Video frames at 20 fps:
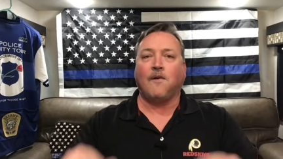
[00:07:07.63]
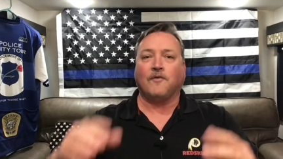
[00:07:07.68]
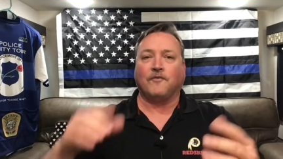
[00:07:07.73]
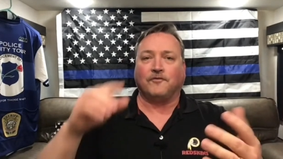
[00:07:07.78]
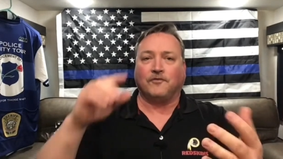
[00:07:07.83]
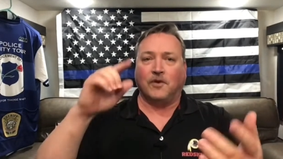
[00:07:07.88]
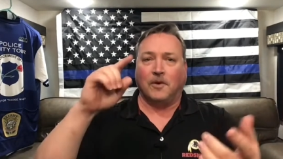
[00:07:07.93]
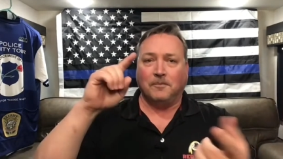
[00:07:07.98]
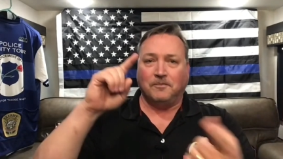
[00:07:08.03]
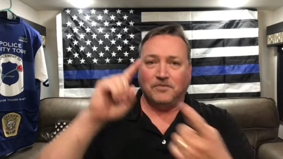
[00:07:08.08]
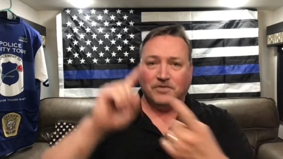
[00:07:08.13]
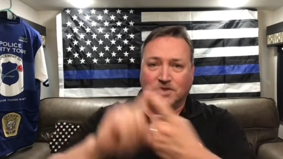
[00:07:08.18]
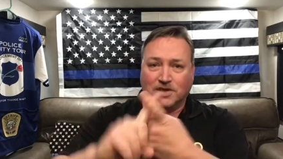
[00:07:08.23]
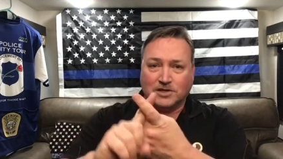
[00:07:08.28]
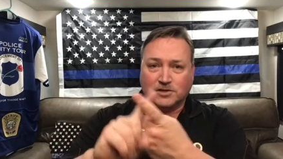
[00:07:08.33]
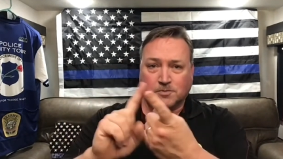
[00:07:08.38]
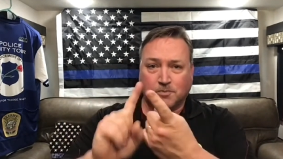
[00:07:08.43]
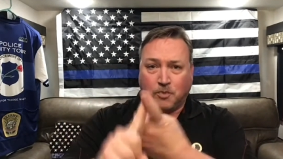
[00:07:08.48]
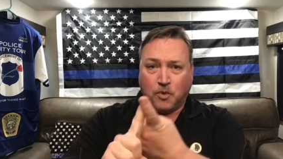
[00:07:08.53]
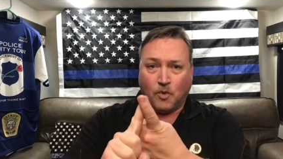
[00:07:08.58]
from
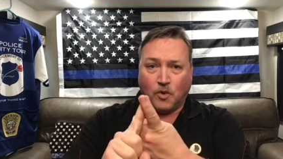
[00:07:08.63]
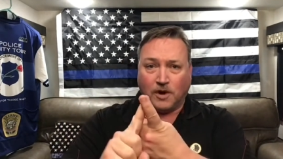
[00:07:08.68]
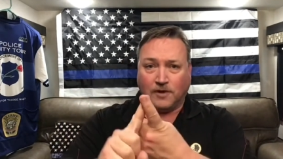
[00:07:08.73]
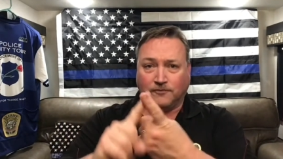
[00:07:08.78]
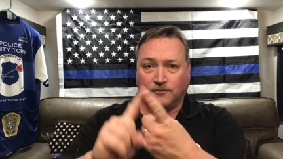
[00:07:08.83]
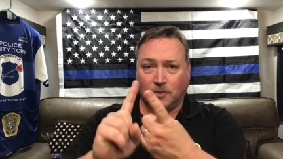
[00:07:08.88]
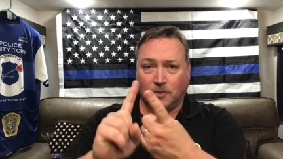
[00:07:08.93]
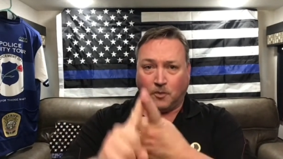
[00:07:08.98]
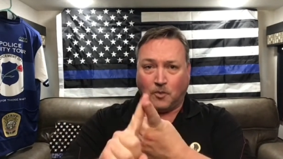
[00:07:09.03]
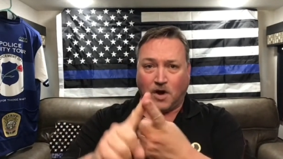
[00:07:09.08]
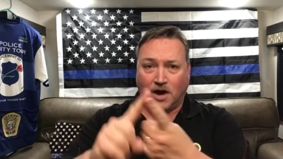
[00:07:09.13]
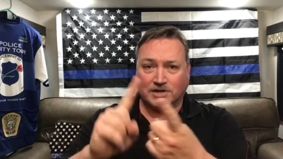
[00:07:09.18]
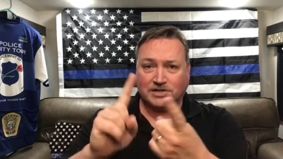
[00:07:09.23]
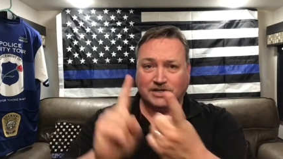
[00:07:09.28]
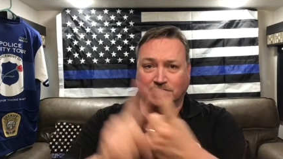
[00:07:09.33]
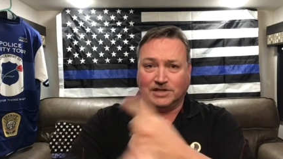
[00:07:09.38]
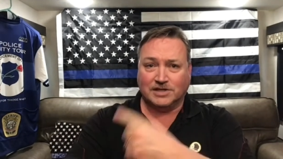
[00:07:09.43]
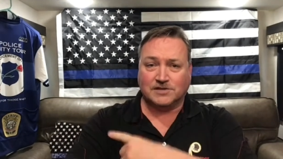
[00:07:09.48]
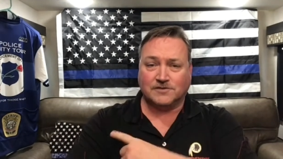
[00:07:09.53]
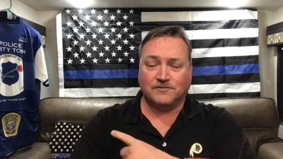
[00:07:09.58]
this point, from
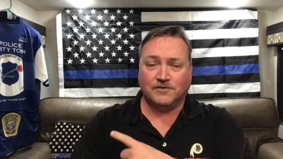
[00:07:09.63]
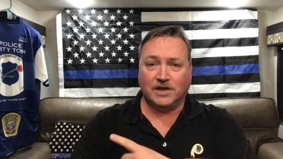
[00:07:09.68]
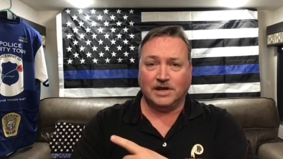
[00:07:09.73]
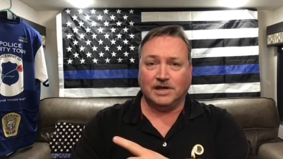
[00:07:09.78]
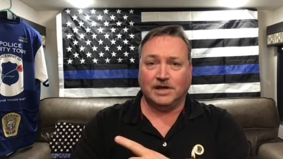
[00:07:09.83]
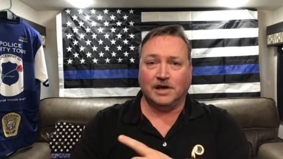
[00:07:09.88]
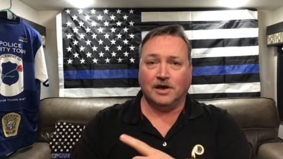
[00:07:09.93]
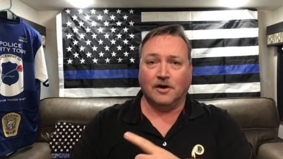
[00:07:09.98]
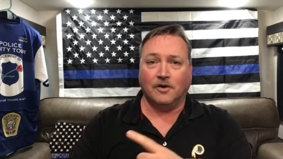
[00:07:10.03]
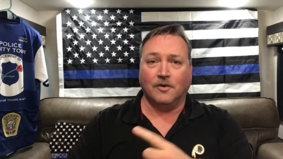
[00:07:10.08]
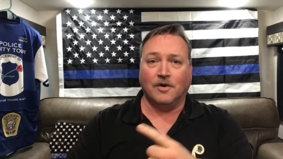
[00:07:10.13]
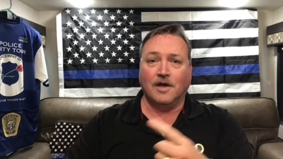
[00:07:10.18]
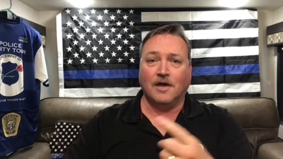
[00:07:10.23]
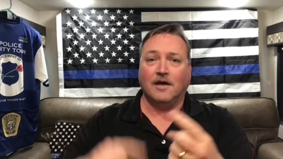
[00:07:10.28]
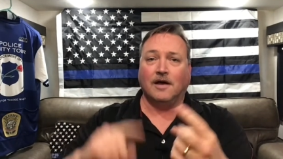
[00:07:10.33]
watching this video,